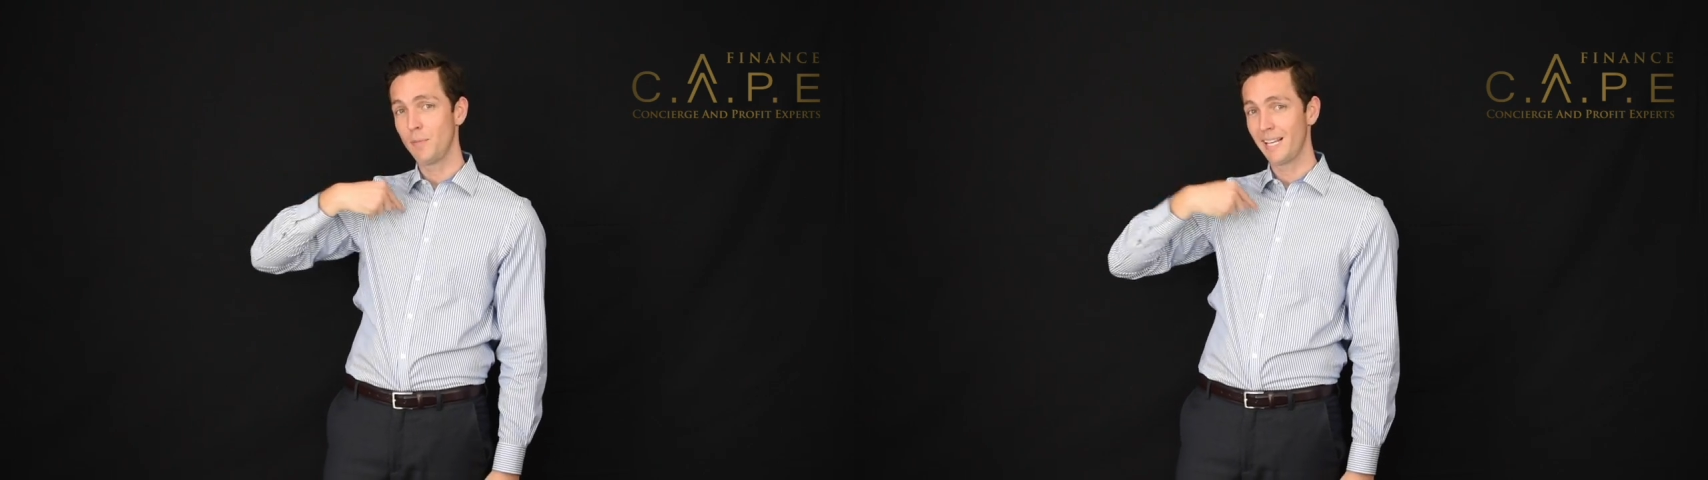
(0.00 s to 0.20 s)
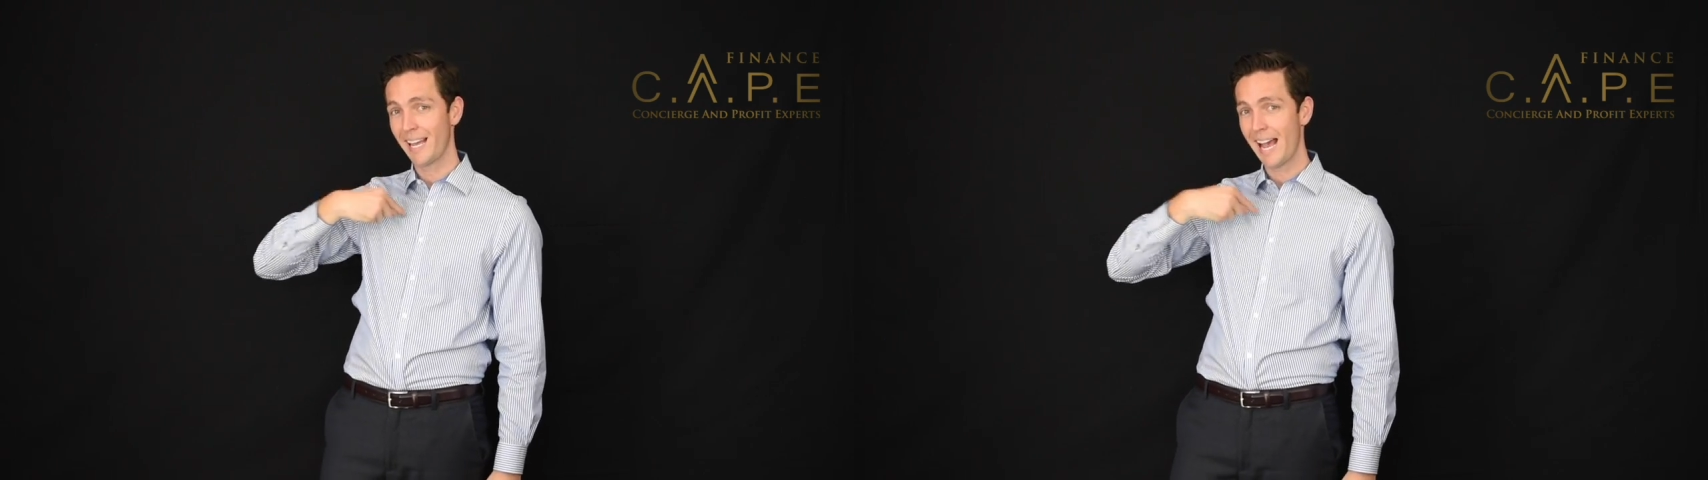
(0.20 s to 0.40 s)

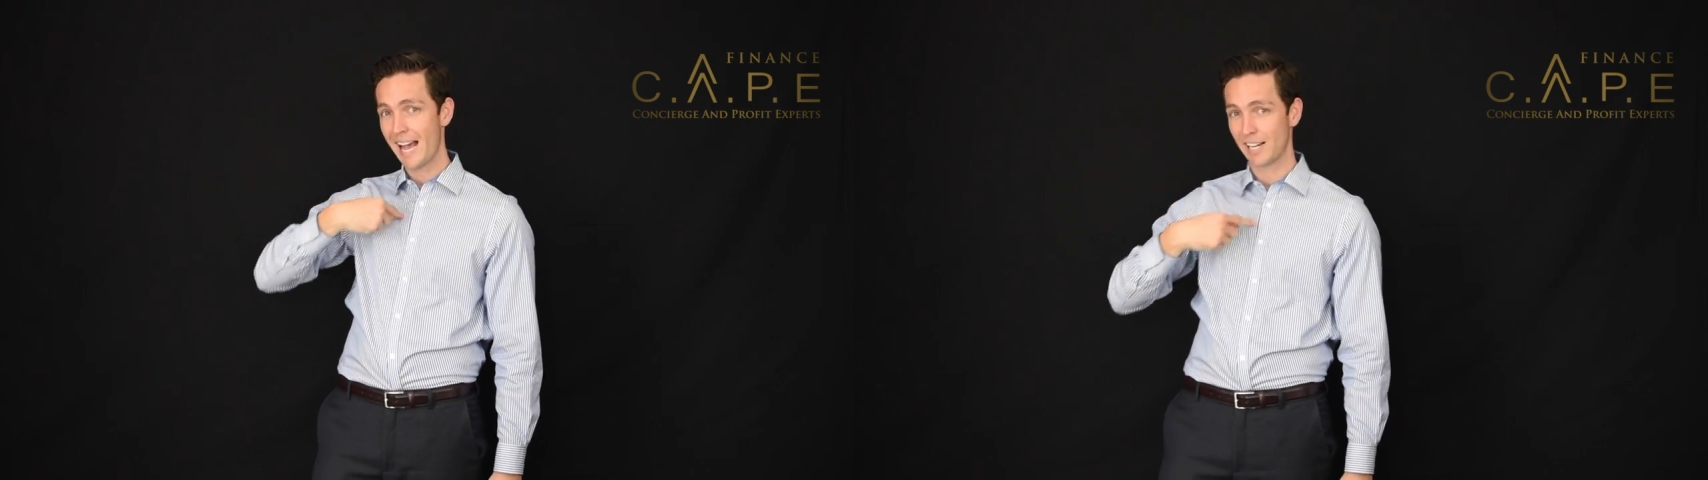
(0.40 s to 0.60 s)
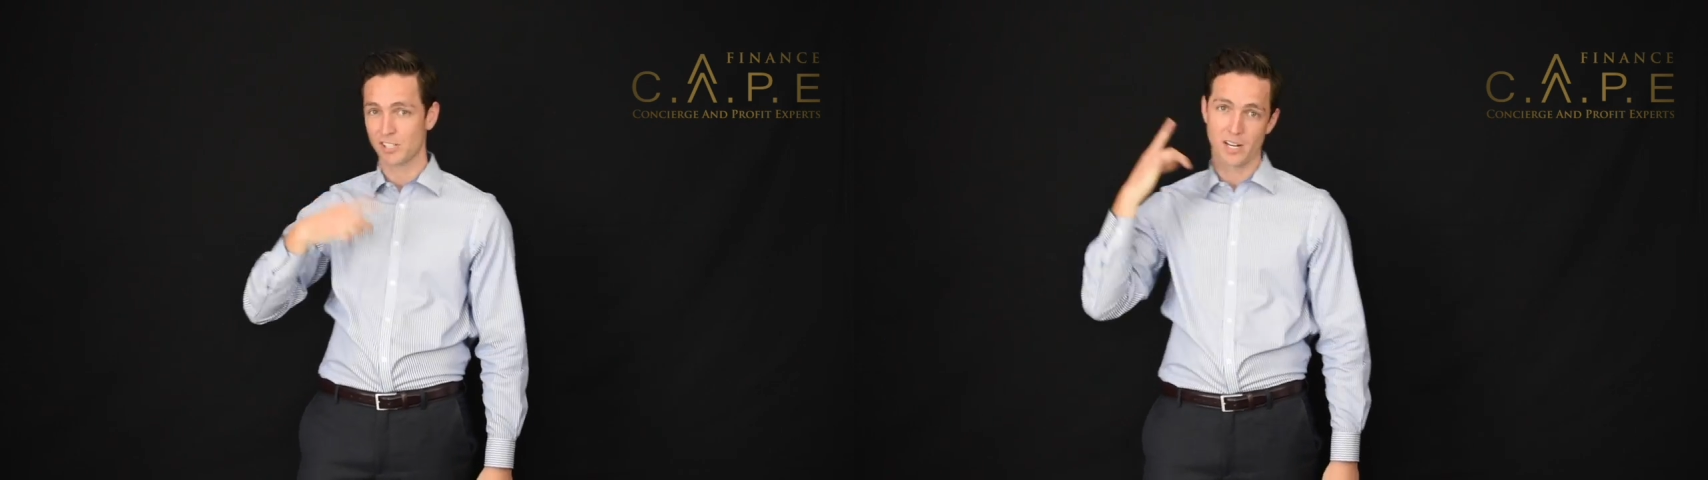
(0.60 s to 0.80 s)
me
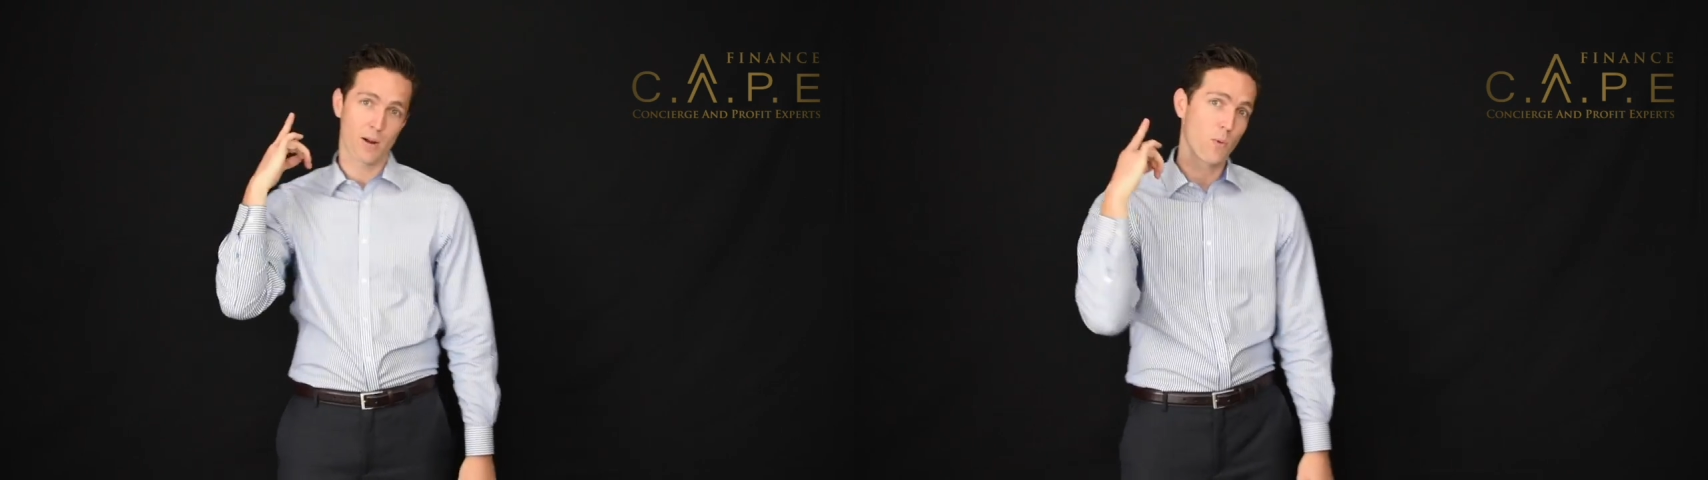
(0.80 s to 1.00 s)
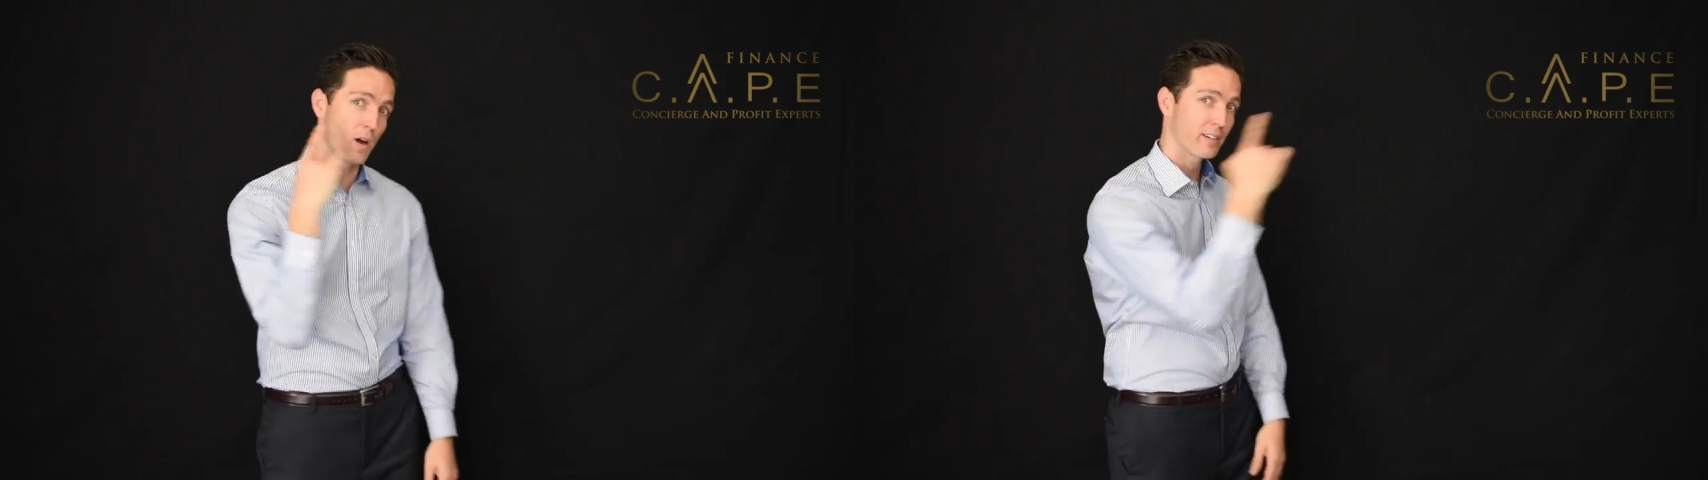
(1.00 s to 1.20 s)
cash and
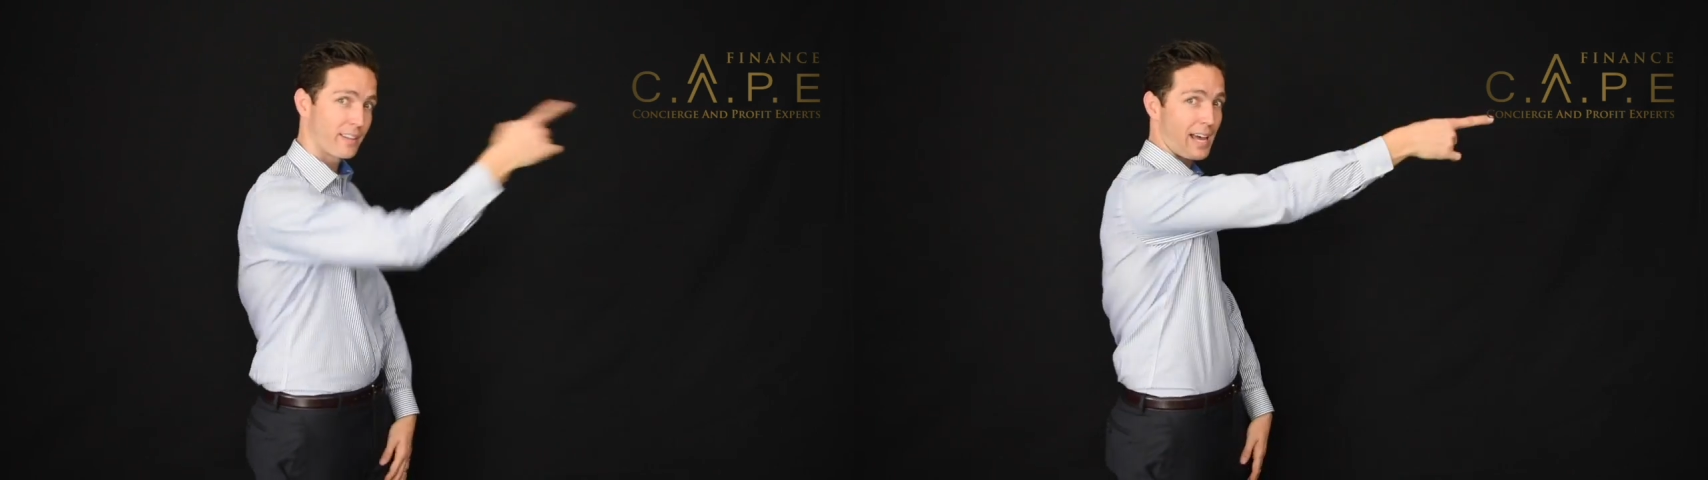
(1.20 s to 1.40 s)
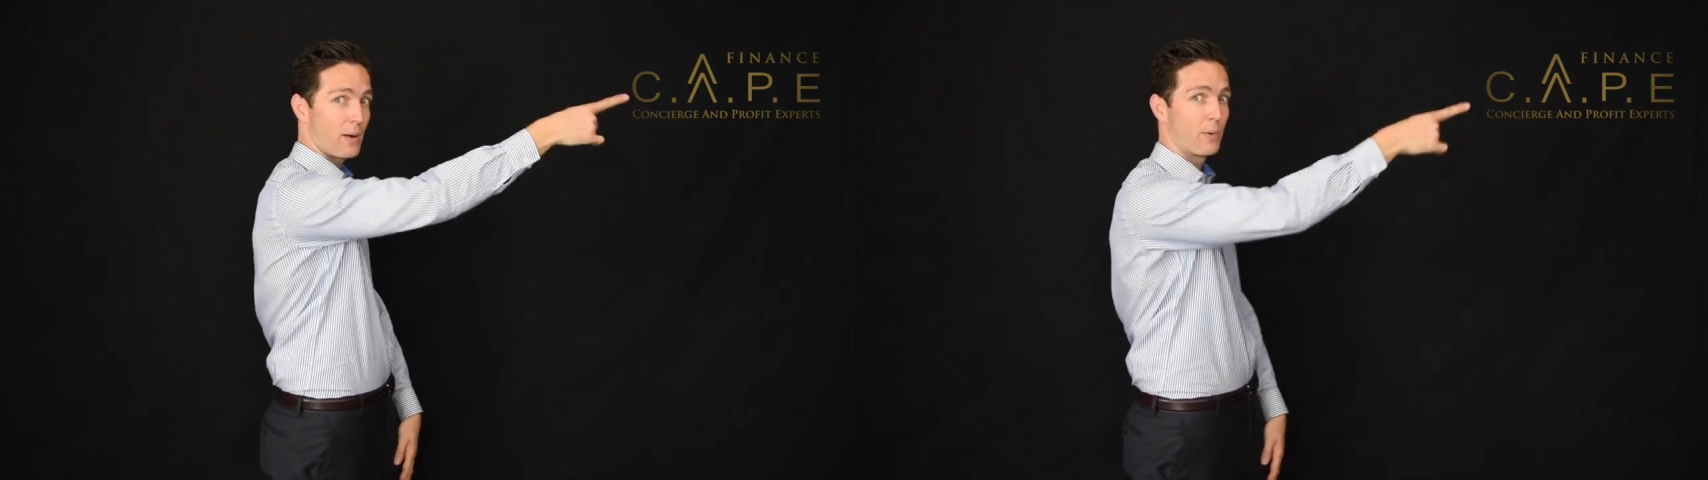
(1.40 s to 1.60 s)
I
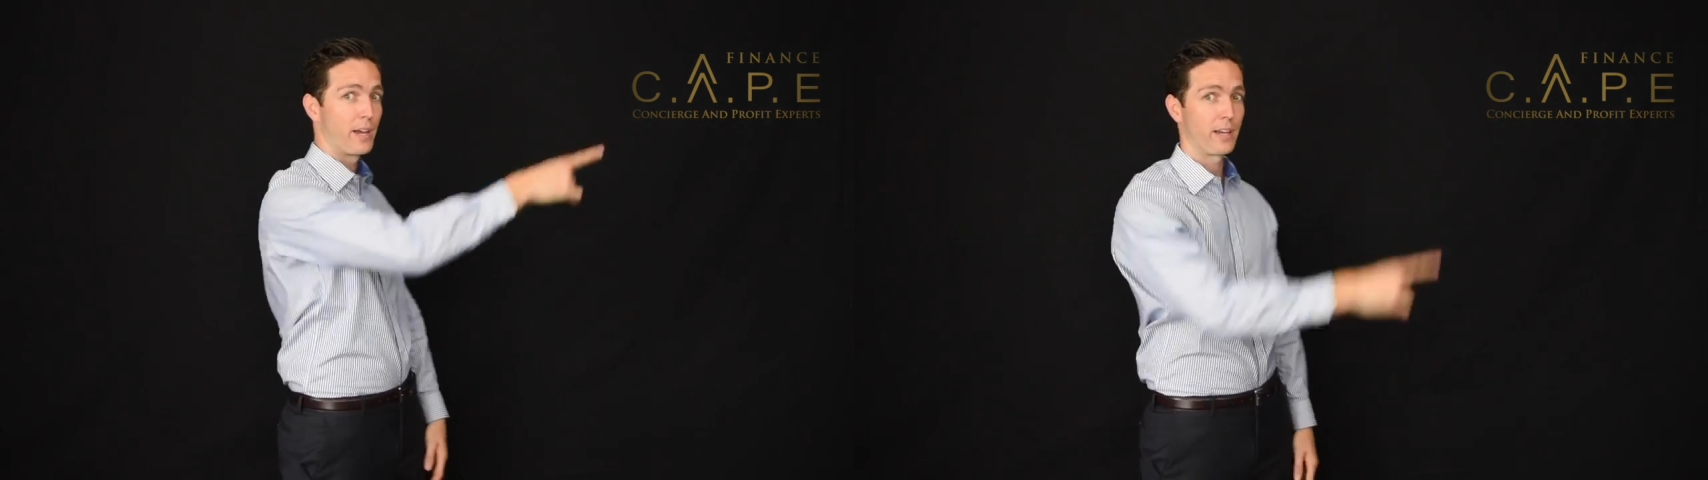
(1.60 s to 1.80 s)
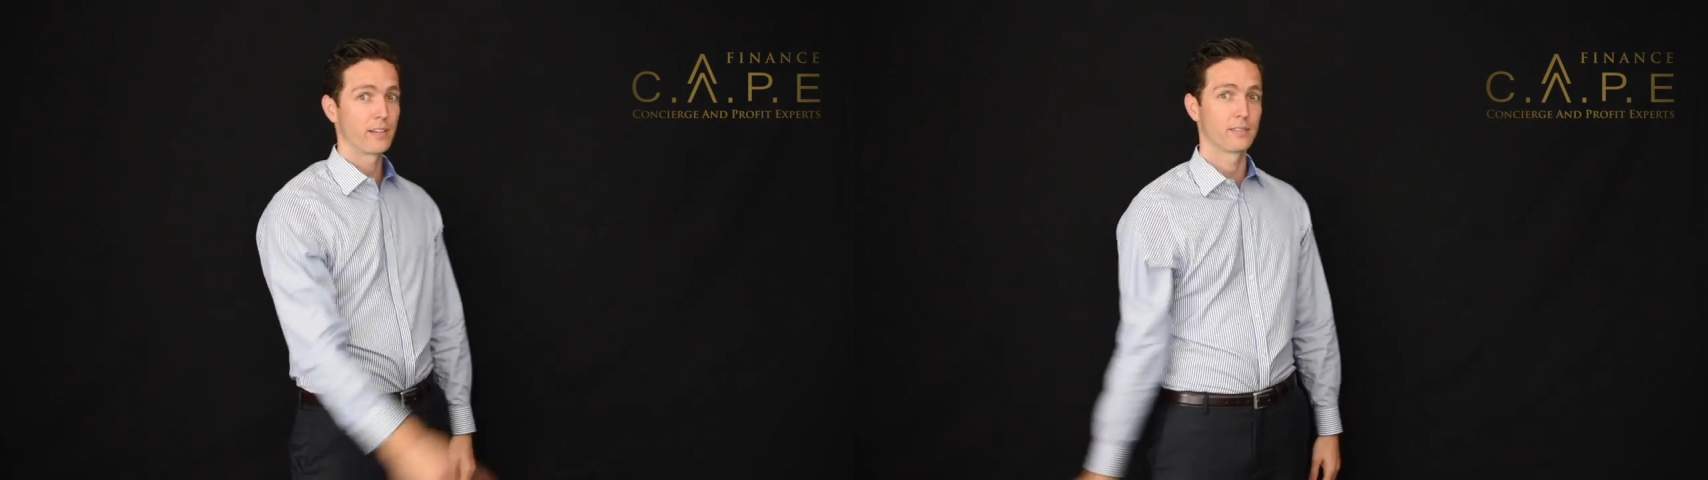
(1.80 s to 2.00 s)
walked that
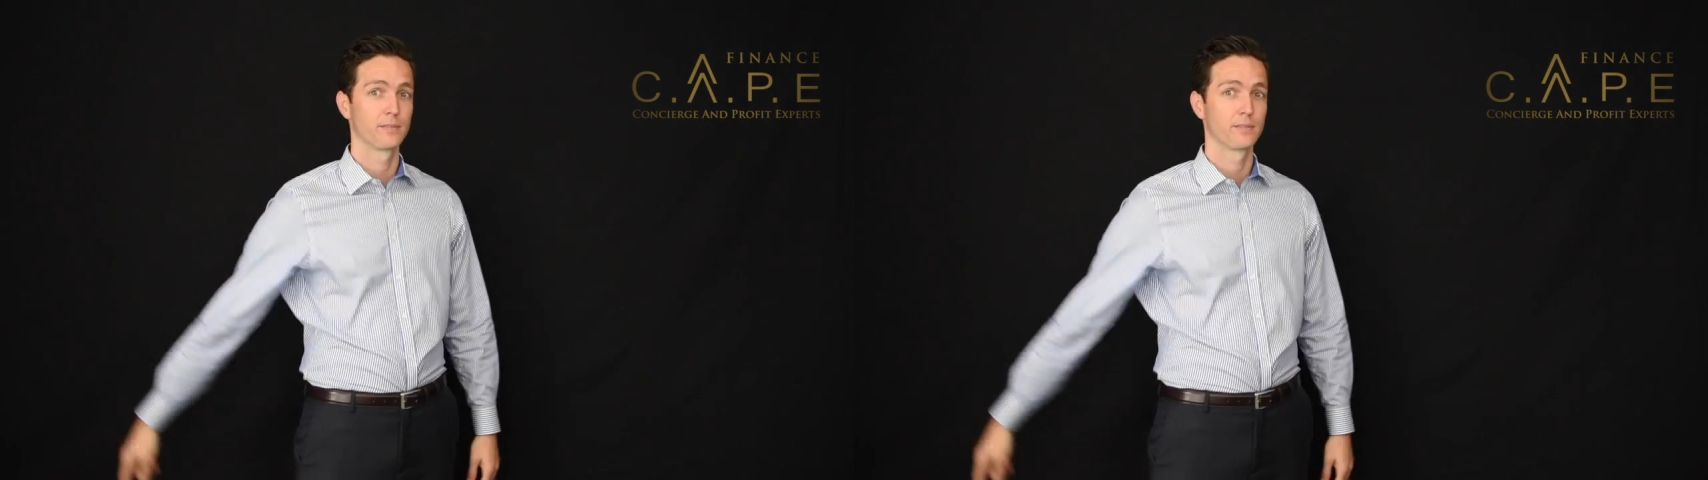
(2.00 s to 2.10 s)
way.